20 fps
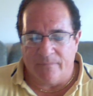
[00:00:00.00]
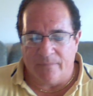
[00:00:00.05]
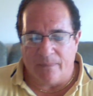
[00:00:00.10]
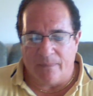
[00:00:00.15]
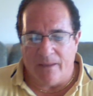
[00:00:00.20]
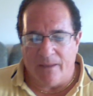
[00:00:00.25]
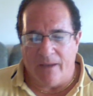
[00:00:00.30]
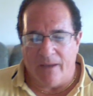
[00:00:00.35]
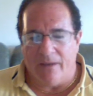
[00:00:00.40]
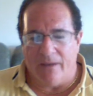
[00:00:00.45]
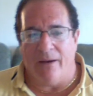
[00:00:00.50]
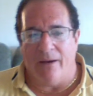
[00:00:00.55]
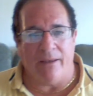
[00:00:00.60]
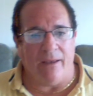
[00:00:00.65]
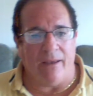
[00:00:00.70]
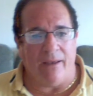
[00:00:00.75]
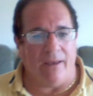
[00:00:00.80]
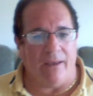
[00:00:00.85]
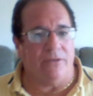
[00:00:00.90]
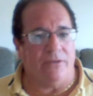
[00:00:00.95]
you know, I
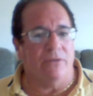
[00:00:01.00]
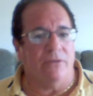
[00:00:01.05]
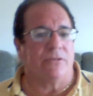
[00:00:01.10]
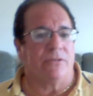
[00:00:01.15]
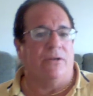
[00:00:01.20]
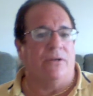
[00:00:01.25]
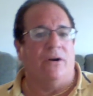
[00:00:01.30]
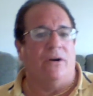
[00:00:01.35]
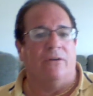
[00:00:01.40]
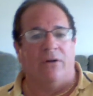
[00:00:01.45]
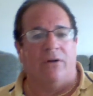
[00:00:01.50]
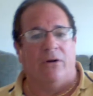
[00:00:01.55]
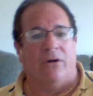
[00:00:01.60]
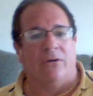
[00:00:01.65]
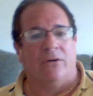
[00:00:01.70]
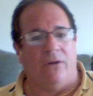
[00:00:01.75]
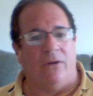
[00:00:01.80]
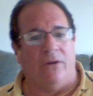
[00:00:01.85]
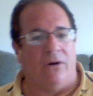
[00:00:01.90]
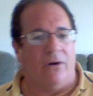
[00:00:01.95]
had Houston over
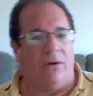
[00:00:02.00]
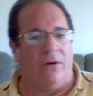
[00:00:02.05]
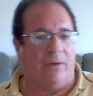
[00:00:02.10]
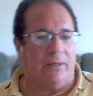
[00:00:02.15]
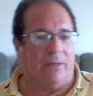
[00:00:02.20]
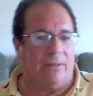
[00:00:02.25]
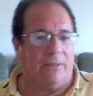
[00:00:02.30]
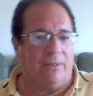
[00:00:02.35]
Oklahoma.